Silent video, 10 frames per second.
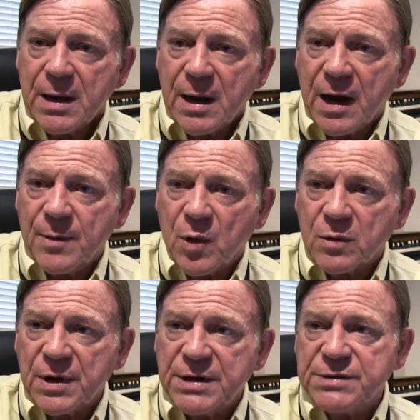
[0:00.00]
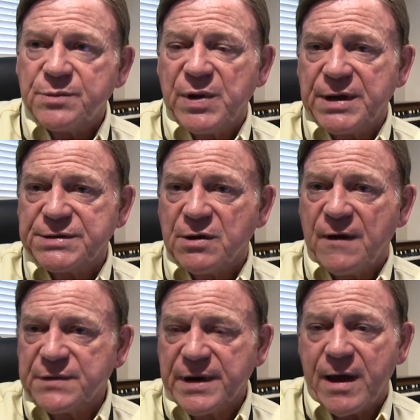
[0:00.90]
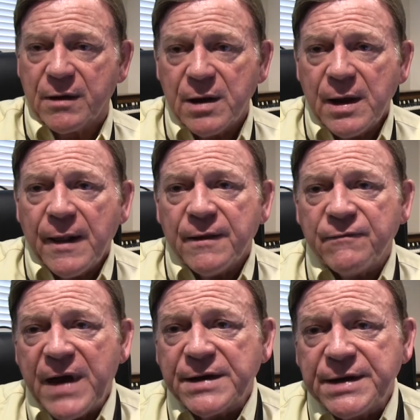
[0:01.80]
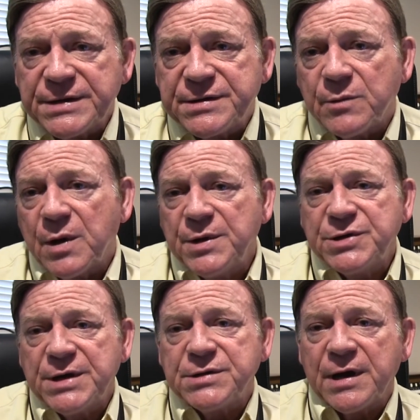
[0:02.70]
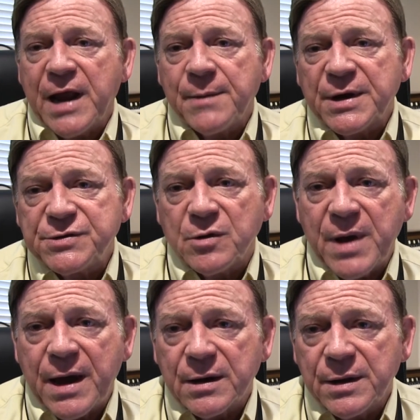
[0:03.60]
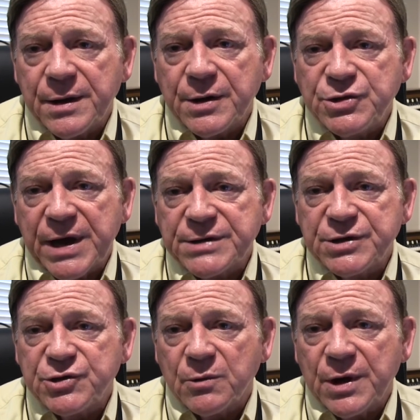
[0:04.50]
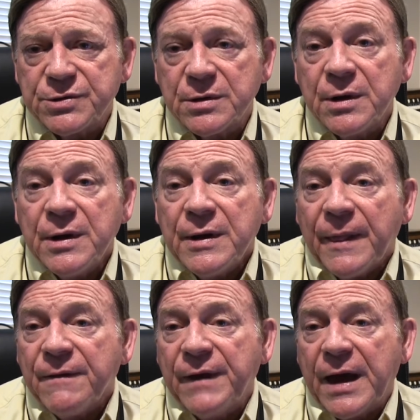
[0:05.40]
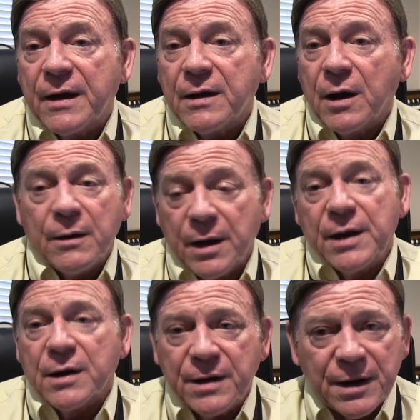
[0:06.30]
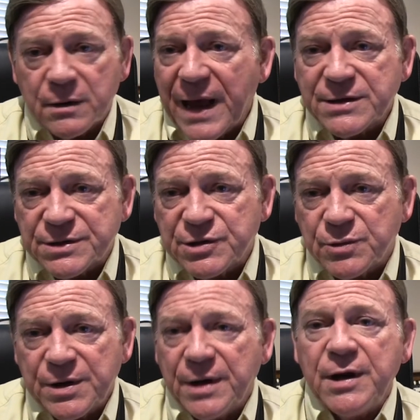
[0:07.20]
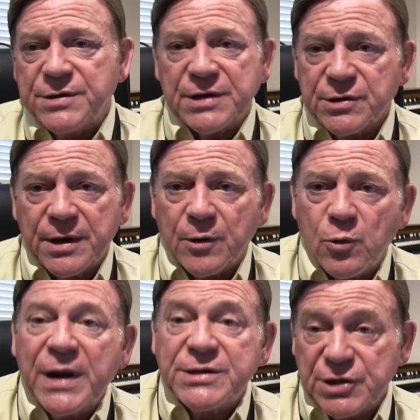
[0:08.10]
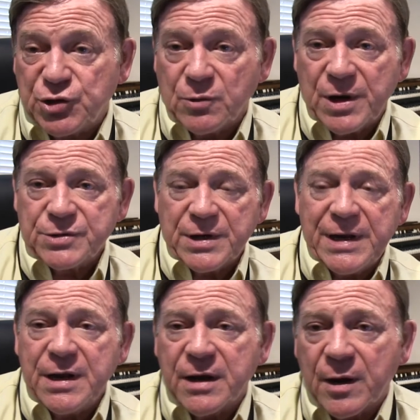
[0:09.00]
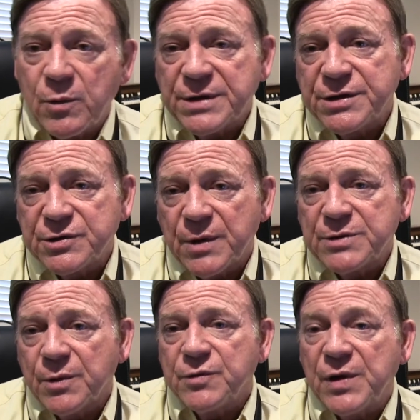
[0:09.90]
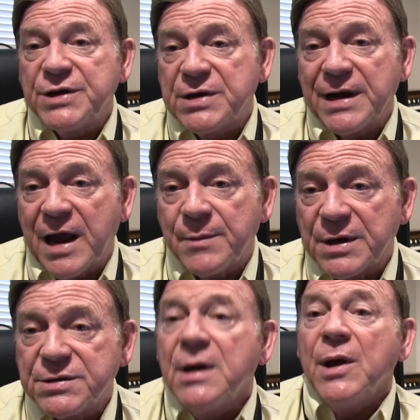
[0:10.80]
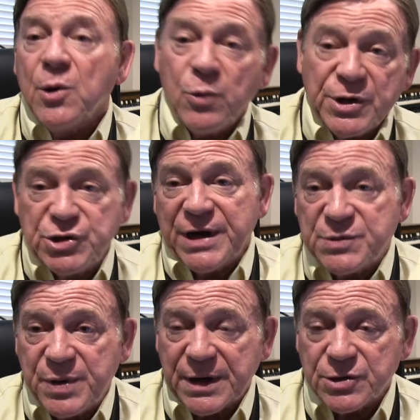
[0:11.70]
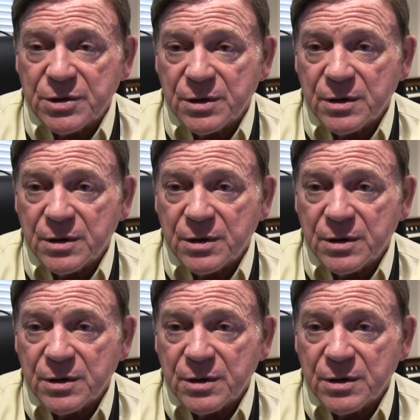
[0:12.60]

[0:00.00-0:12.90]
I'm only playing soft to loud. The fact is that when we change dynamics dramatically in a jazz situation, that in a classical situation, in a wind situation, any kind of wind situation, when we change dynamics, we change pitch.